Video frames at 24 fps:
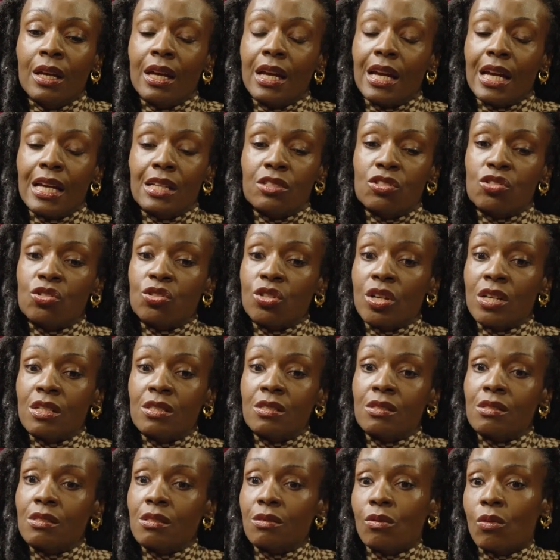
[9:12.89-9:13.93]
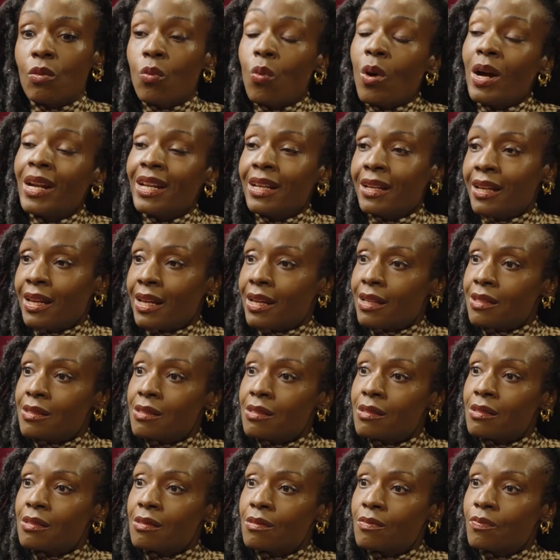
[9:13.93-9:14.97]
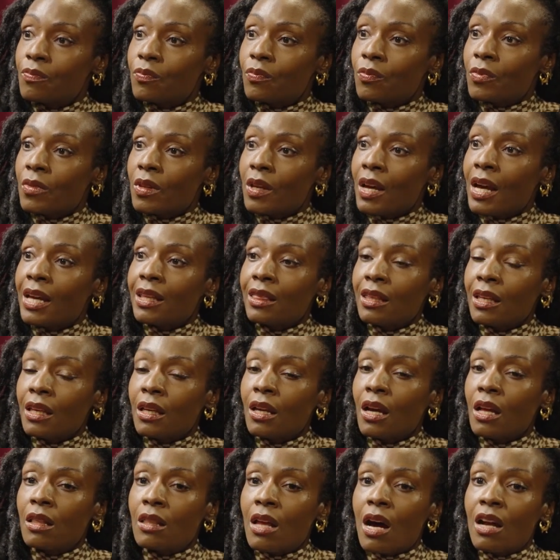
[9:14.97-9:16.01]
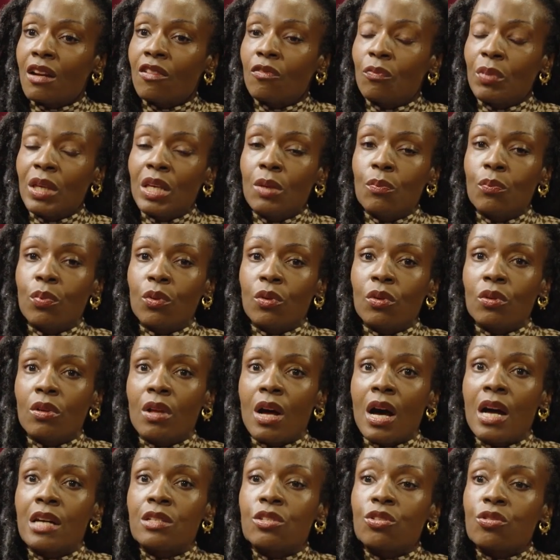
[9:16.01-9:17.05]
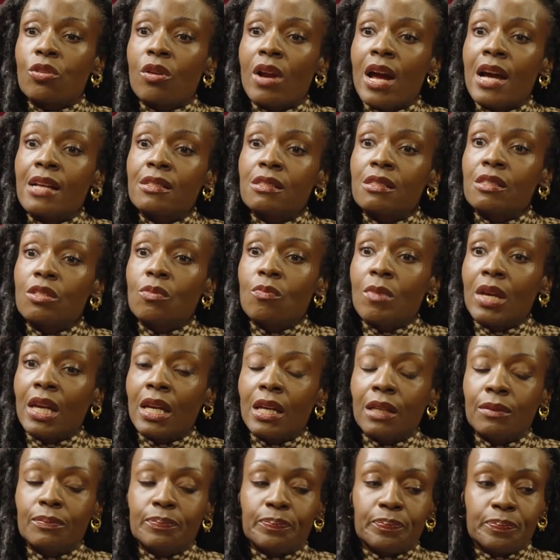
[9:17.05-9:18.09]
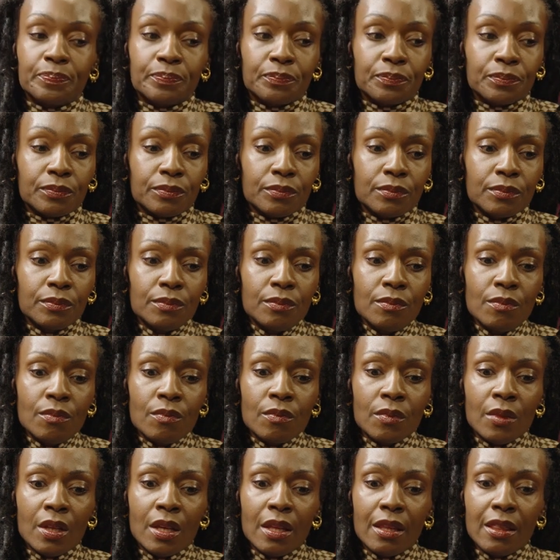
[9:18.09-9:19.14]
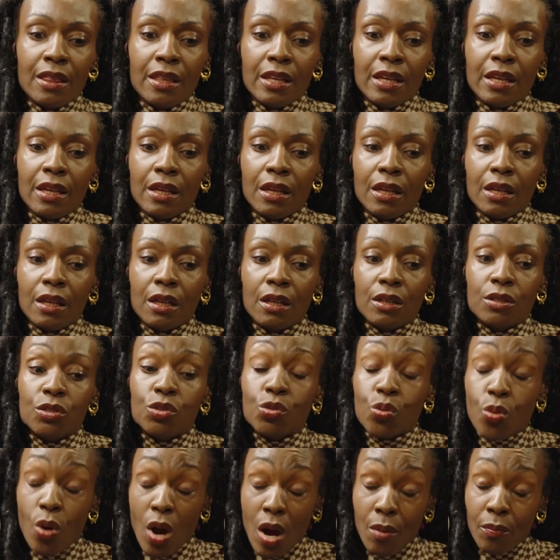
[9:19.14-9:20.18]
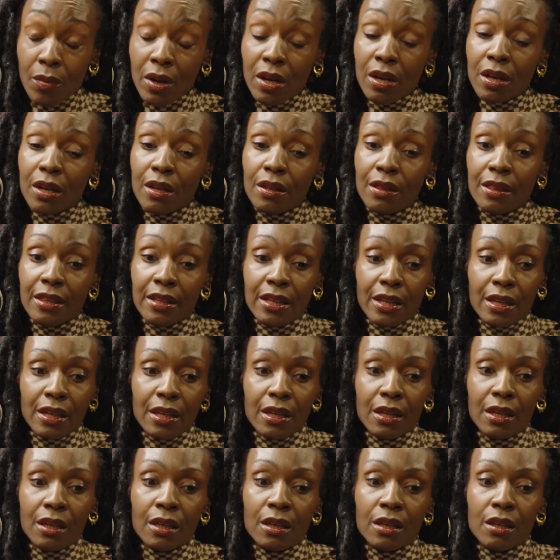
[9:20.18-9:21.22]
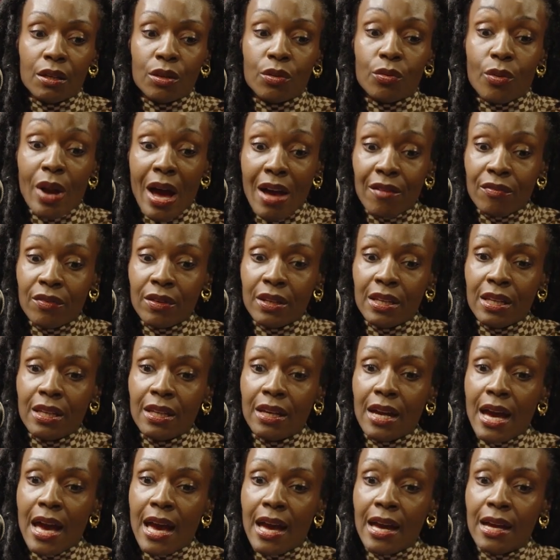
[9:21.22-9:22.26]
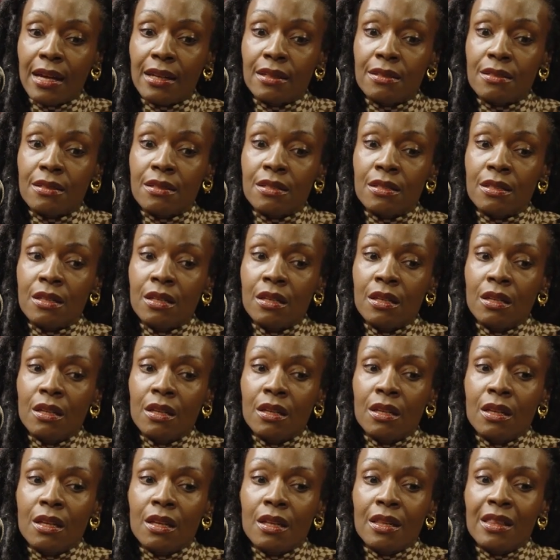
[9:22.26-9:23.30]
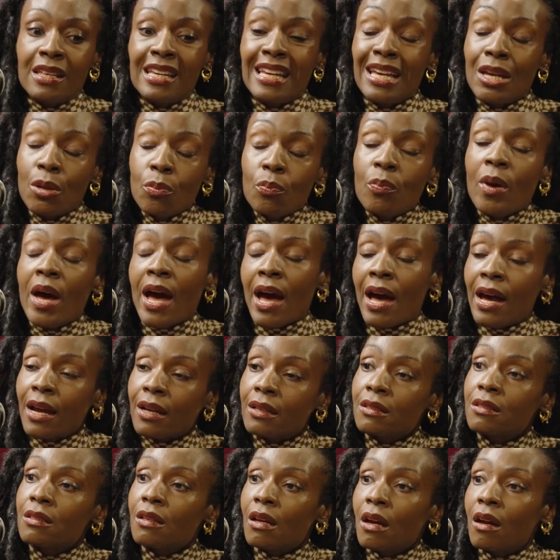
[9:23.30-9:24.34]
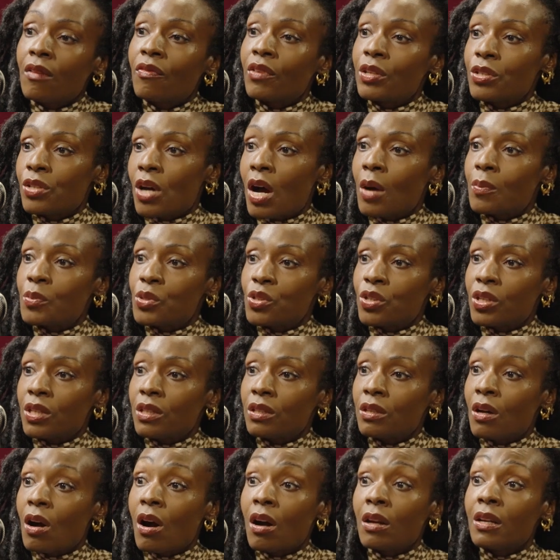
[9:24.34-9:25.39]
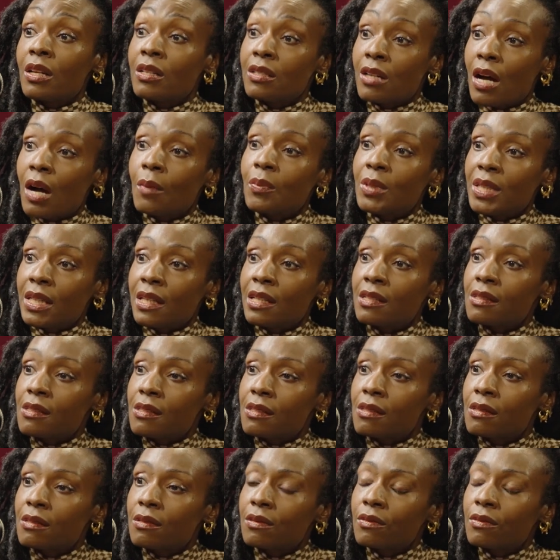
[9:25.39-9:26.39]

It's just what it is. I think a lot of people underestimate the trauma, the gravity, and the impact of adoption on adoptees.